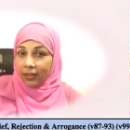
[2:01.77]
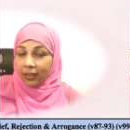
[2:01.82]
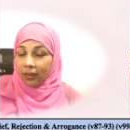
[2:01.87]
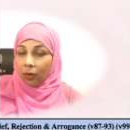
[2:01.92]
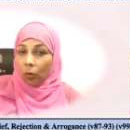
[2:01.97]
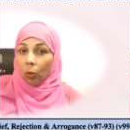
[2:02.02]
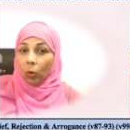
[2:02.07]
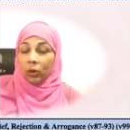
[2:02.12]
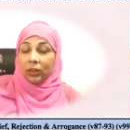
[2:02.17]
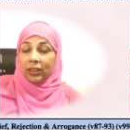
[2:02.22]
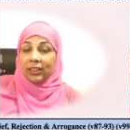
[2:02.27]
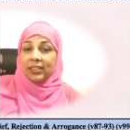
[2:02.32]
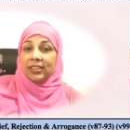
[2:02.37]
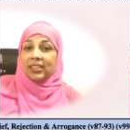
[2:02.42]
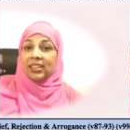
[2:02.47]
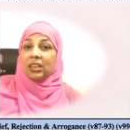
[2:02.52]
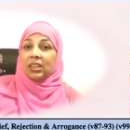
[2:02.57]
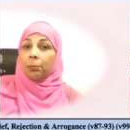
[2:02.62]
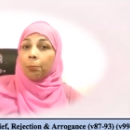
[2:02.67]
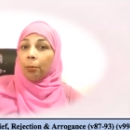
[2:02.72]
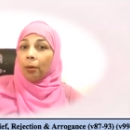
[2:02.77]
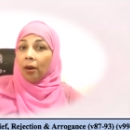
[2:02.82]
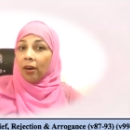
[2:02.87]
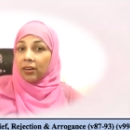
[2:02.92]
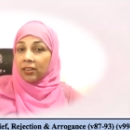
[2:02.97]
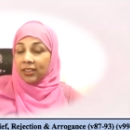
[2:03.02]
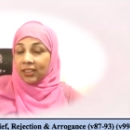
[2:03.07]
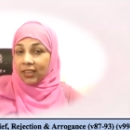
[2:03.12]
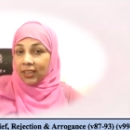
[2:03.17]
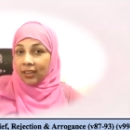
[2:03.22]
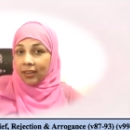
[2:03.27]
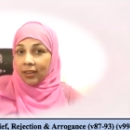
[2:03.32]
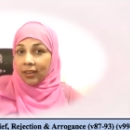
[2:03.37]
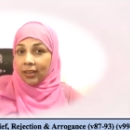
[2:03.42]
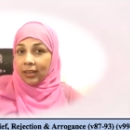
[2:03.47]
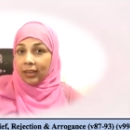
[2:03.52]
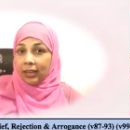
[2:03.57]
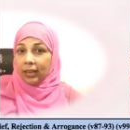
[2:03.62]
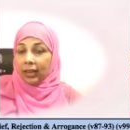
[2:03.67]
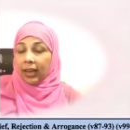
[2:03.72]
or the sea parting,
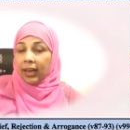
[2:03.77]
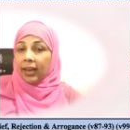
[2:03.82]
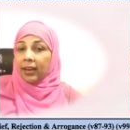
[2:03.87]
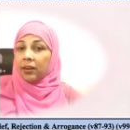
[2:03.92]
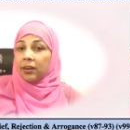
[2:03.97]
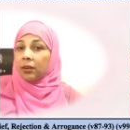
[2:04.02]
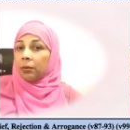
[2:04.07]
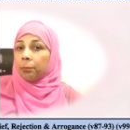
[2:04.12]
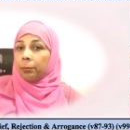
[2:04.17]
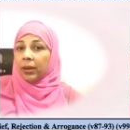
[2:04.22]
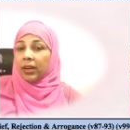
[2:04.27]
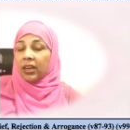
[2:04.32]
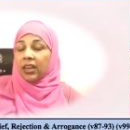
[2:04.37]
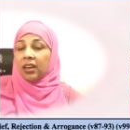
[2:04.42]
and many